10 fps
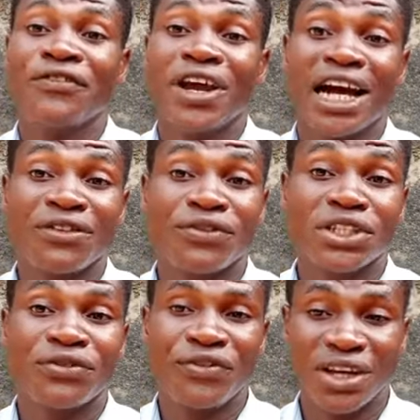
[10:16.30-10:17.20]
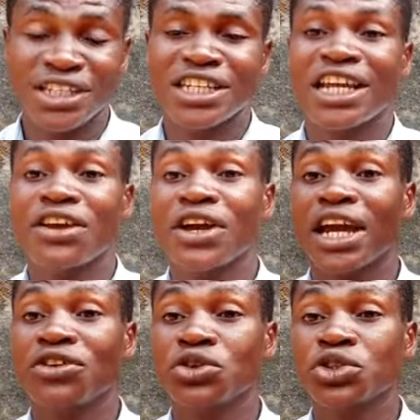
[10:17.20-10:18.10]
catfish feed that you
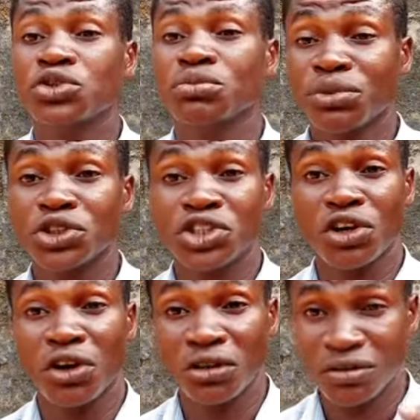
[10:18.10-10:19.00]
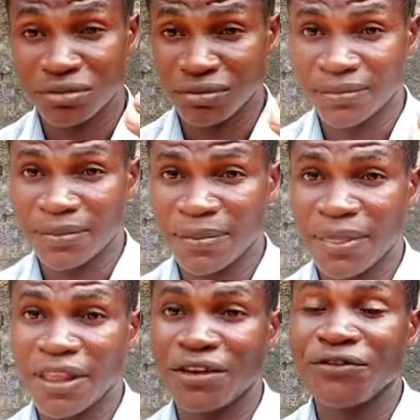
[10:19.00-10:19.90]
can use to boost your
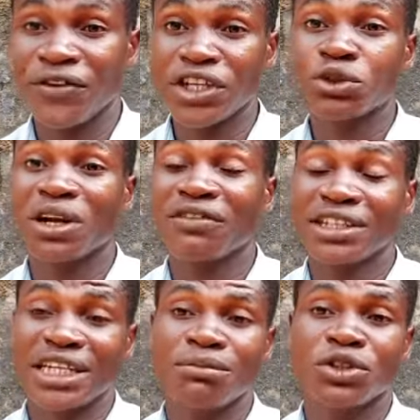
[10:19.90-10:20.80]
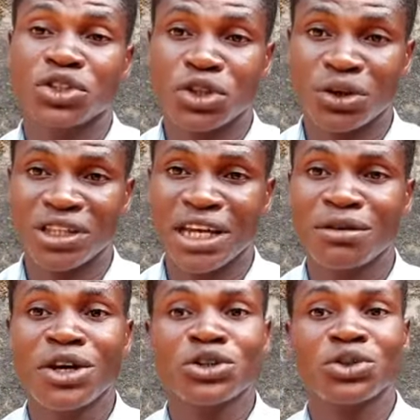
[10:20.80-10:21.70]
fish whenever time you stock them.
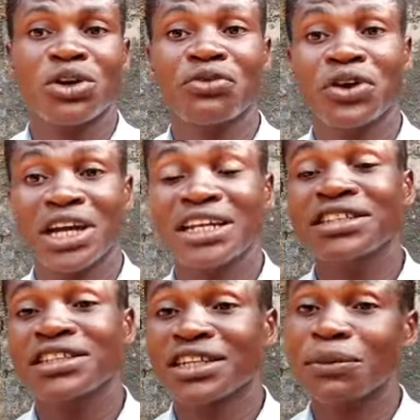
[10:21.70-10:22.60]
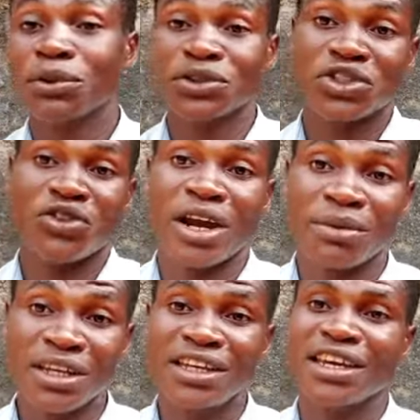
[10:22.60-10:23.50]
So don't forget, keep on
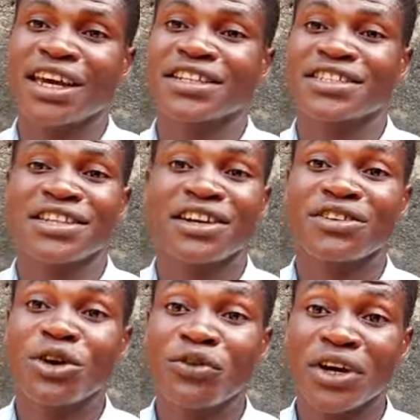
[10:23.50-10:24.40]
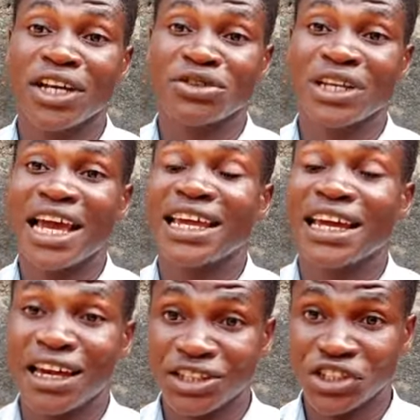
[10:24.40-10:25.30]
subscribing and don't forget to like
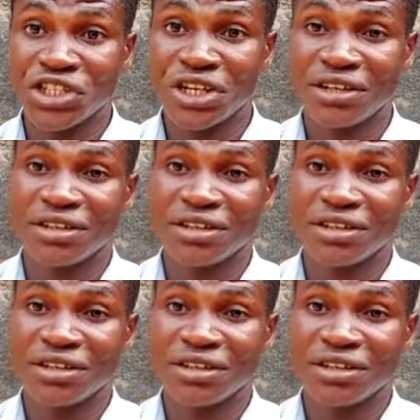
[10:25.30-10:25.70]
and share.